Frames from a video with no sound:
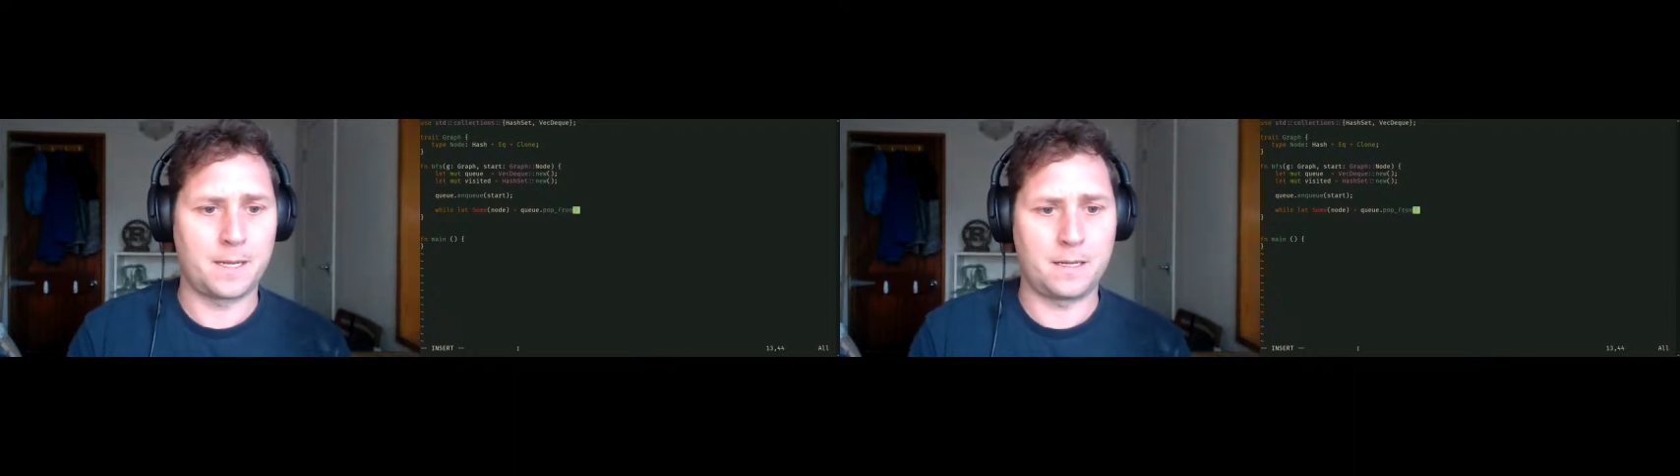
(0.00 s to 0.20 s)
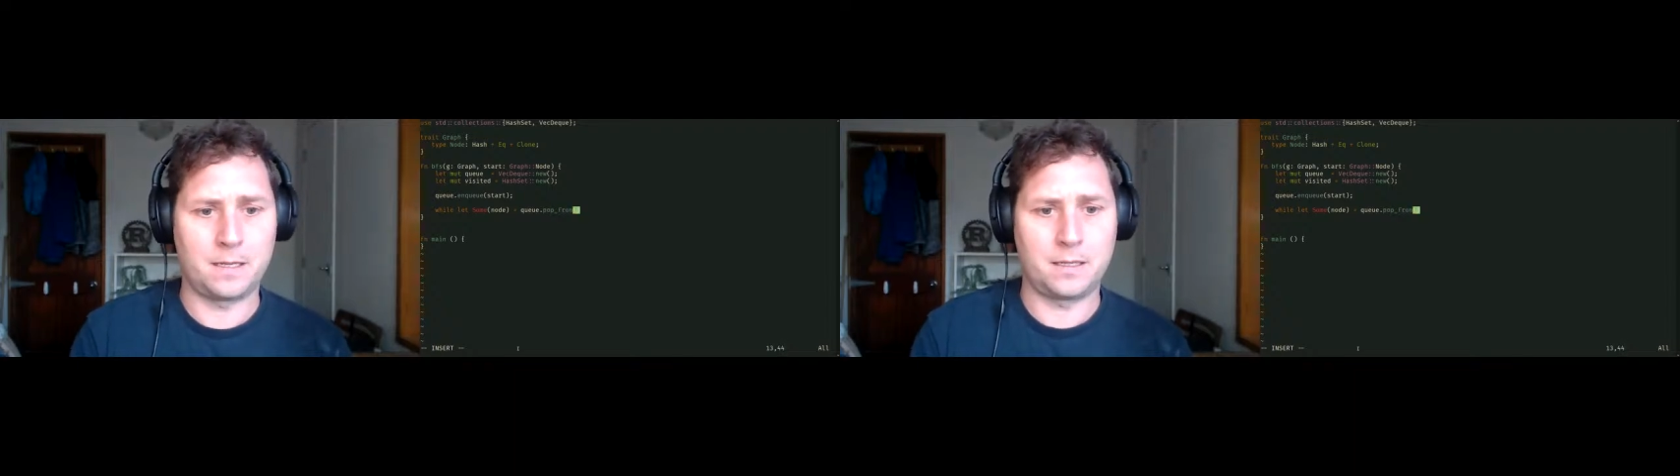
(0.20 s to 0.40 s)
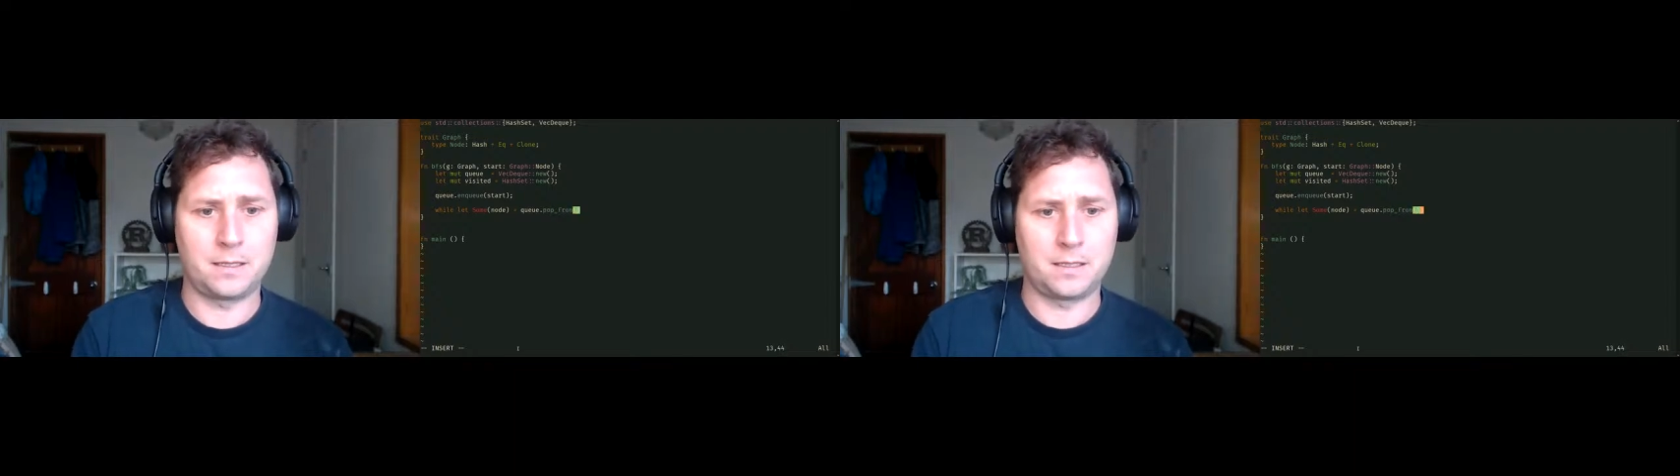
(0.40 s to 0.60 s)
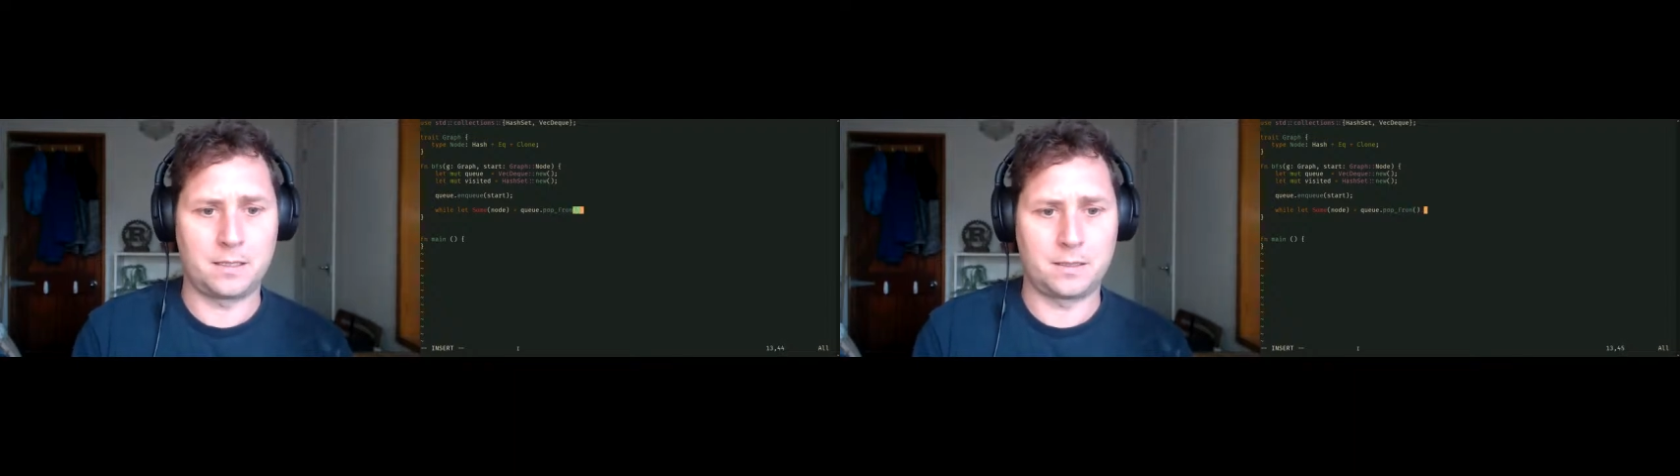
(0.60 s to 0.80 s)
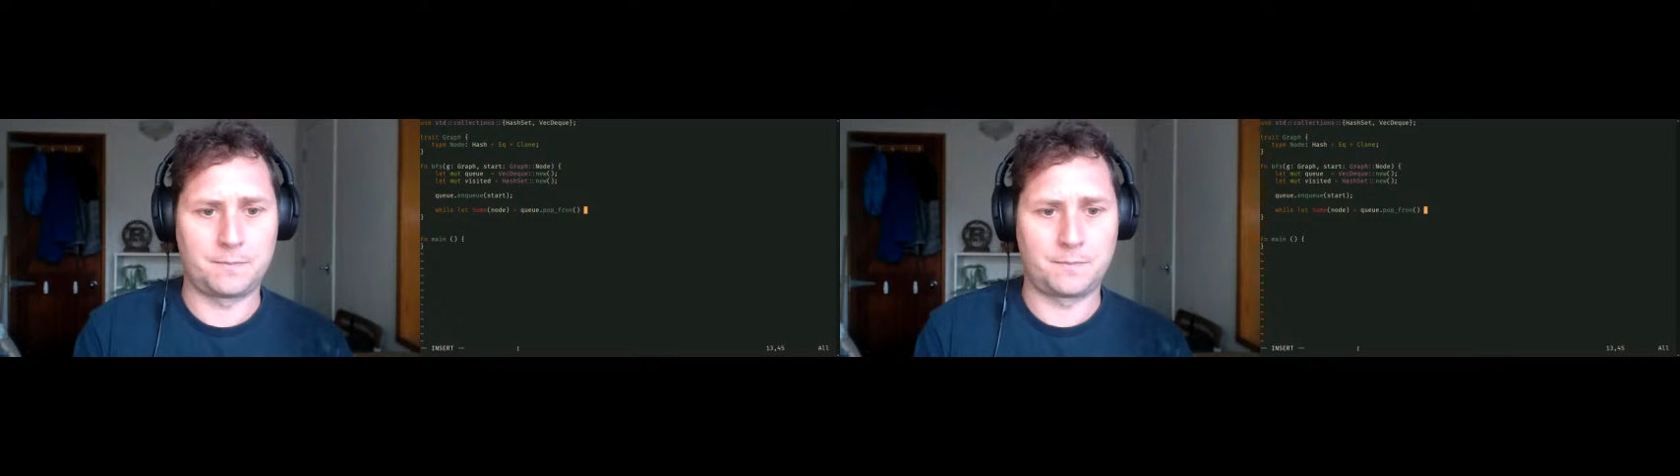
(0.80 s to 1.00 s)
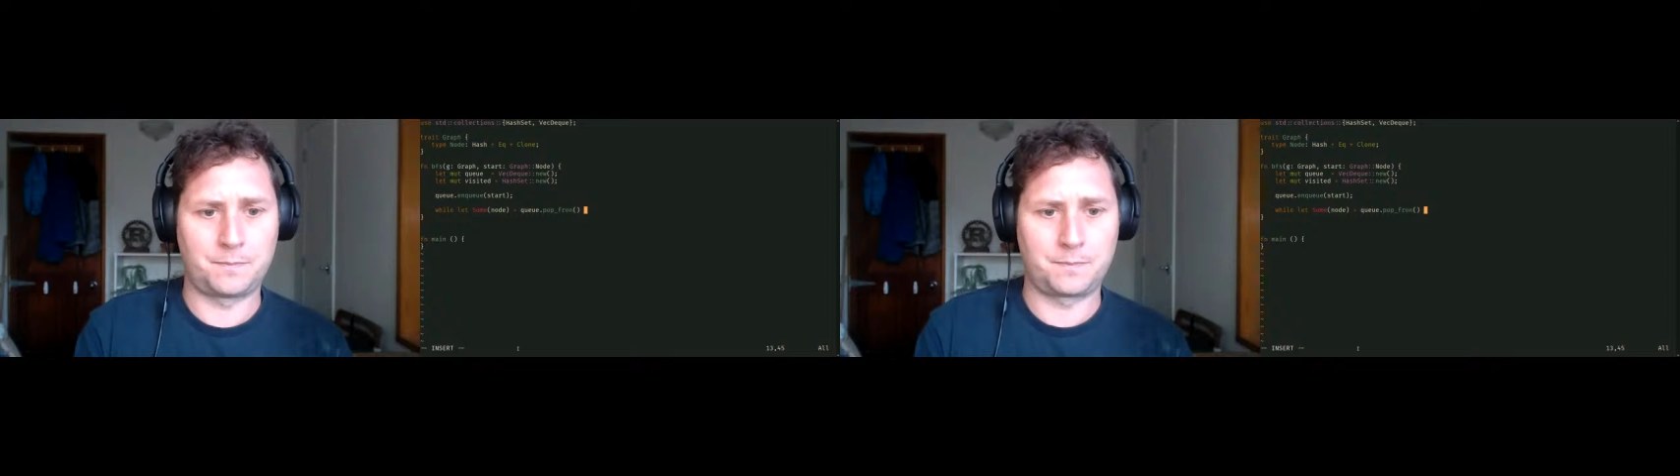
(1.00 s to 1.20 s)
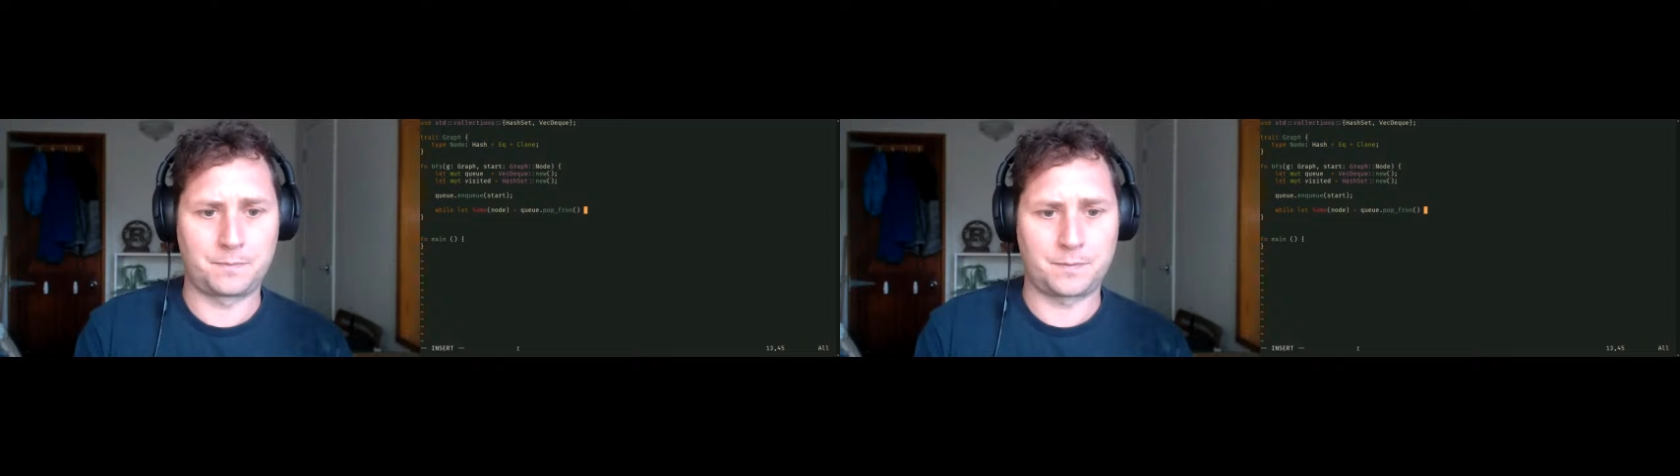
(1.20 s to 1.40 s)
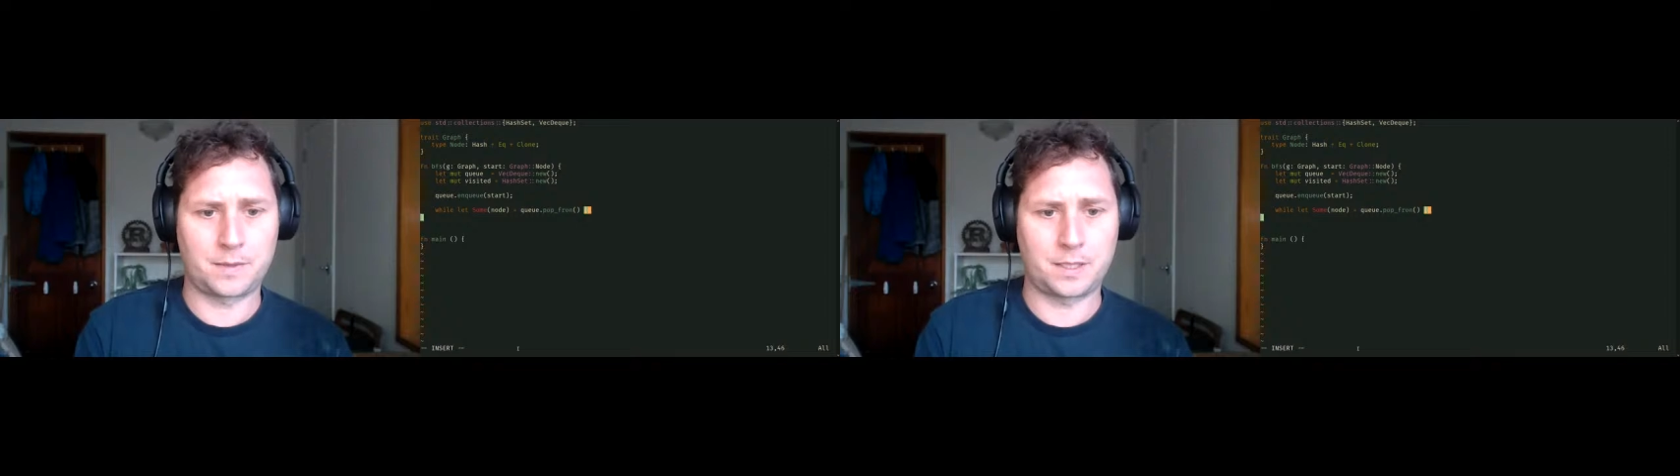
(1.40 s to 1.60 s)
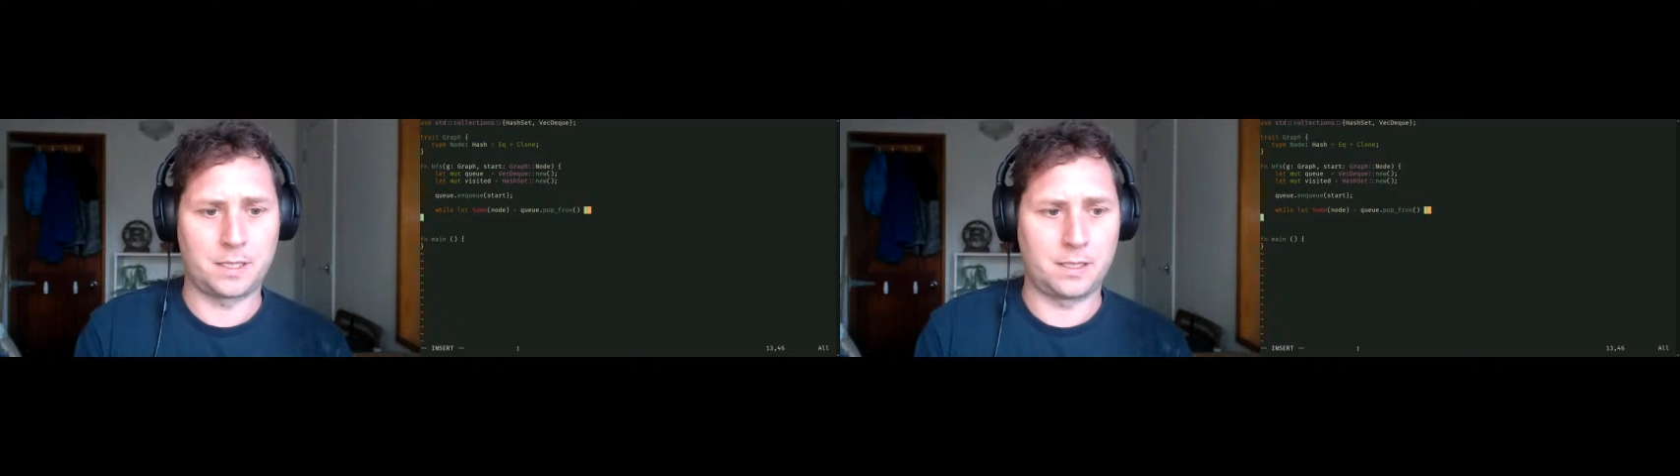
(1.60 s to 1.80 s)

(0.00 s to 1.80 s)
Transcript: And I